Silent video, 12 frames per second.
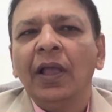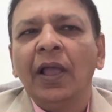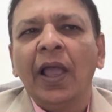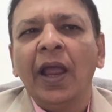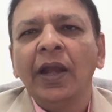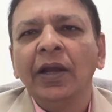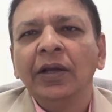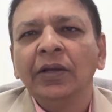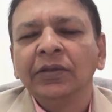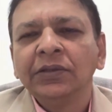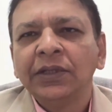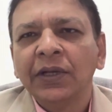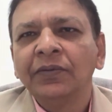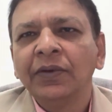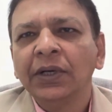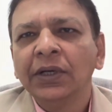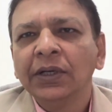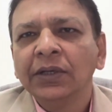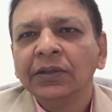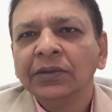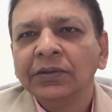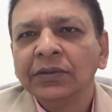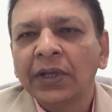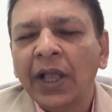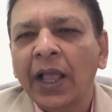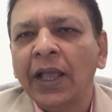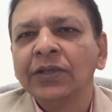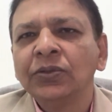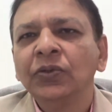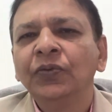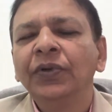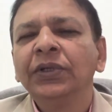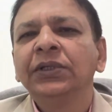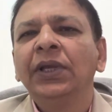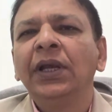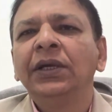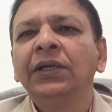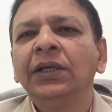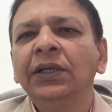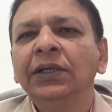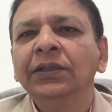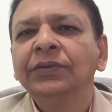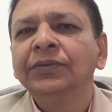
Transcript: And server has 2 functionality.